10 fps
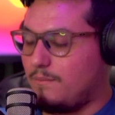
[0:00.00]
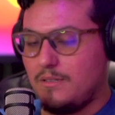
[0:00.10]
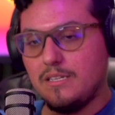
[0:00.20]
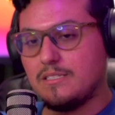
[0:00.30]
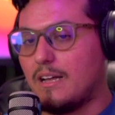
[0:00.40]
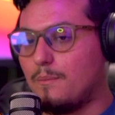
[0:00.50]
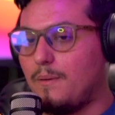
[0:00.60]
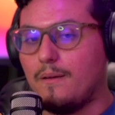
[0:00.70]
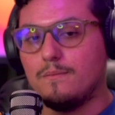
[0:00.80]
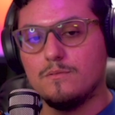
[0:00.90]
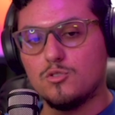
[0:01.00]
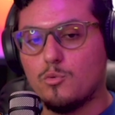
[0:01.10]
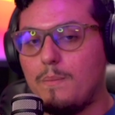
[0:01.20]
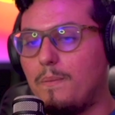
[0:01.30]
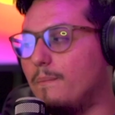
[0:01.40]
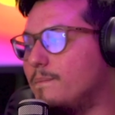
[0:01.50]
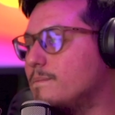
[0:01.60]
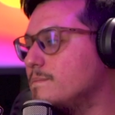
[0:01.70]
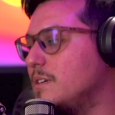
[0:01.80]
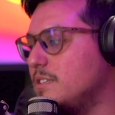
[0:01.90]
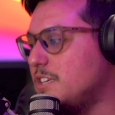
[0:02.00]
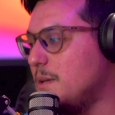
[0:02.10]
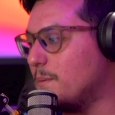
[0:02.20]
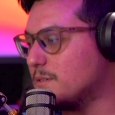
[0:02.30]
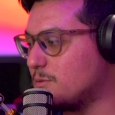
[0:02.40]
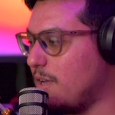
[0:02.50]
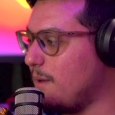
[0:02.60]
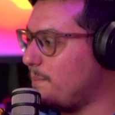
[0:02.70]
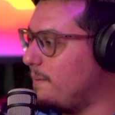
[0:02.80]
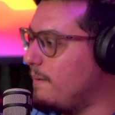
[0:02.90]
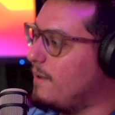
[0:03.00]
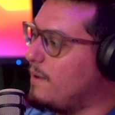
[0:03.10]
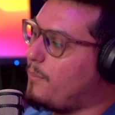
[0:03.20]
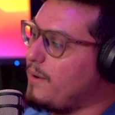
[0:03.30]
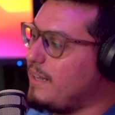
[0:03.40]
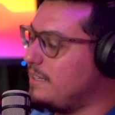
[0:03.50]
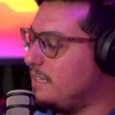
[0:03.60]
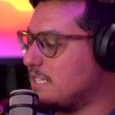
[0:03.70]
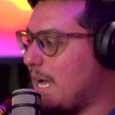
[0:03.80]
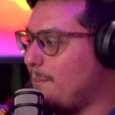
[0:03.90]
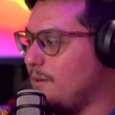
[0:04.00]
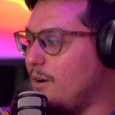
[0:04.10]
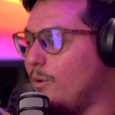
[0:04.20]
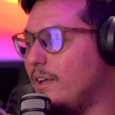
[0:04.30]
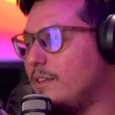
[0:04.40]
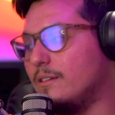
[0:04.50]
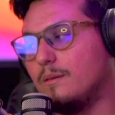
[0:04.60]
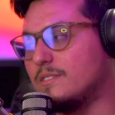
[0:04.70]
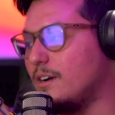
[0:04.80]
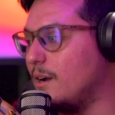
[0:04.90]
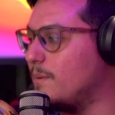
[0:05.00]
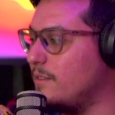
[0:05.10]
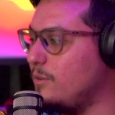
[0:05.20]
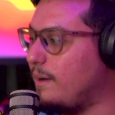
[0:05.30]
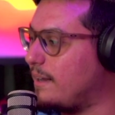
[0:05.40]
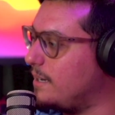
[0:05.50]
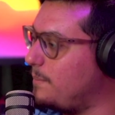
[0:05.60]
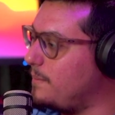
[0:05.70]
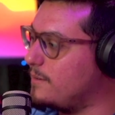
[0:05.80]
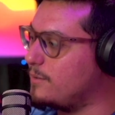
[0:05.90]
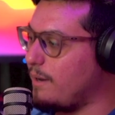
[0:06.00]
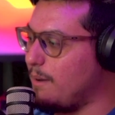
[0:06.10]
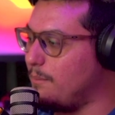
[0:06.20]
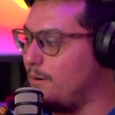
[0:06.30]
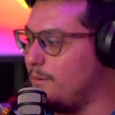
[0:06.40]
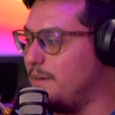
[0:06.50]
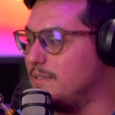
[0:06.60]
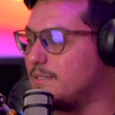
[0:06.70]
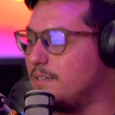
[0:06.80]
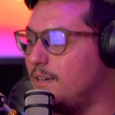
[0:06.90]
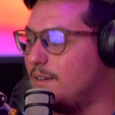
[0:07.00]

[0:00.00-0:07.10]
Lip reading: He's got to be. Sweep him. keep or sweep. Put it in the chat below. Wenyan, I'm sorry, brother. You had a couple great moments.